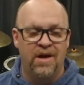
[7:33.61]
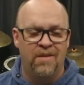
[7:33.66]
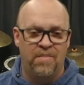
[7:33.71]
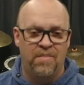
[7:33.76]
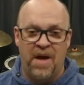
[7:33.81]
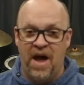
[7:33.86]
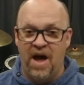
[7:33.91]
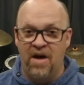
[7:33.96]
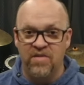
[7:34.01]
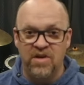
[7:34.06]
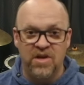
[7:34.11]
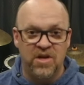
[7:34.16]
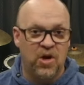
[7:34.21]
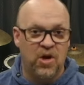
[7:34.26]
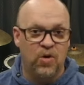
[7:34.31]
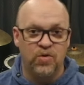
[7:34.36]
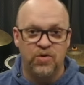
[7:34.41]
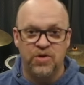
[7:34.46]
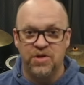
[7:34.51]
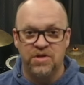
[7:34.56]
having
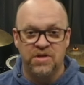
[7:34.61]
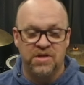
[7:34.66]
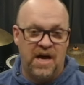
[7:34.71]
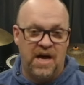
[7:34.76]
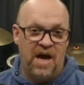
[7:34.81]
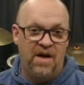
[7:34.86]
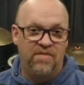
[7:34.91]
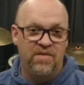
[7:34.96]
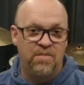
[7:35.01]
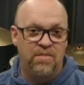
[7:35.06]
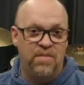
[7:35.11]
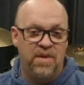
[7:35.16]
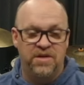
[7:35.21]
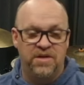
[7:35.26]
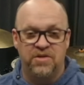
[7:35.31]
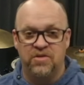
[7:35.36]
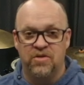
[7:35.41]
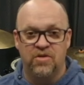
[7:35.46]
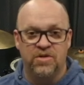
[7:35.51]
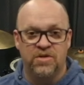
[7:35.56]
coaches, having
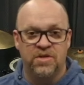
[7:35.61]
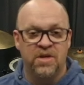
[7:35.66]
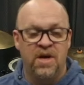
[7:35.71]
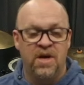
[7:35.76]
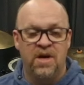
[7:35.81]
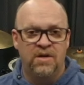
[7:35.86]
mentors,